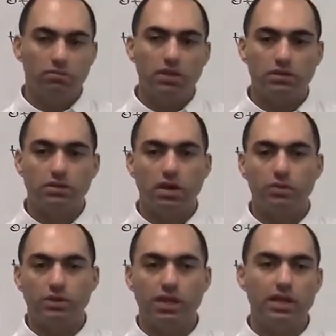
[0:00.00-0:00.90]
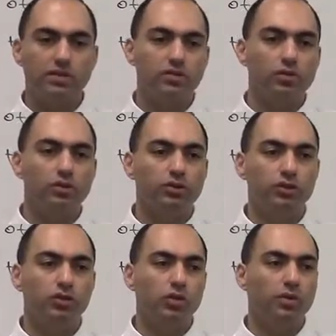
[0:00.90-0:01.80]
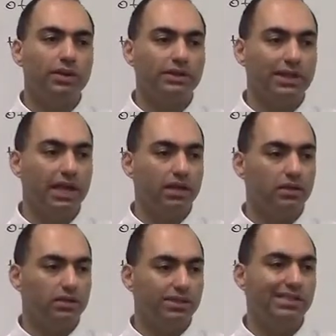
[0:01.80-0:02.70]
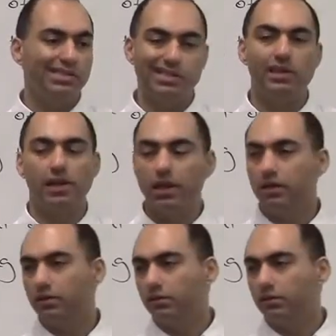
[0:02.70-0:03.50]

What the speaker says: yes, I was late at school due to a delay, a TTC delay.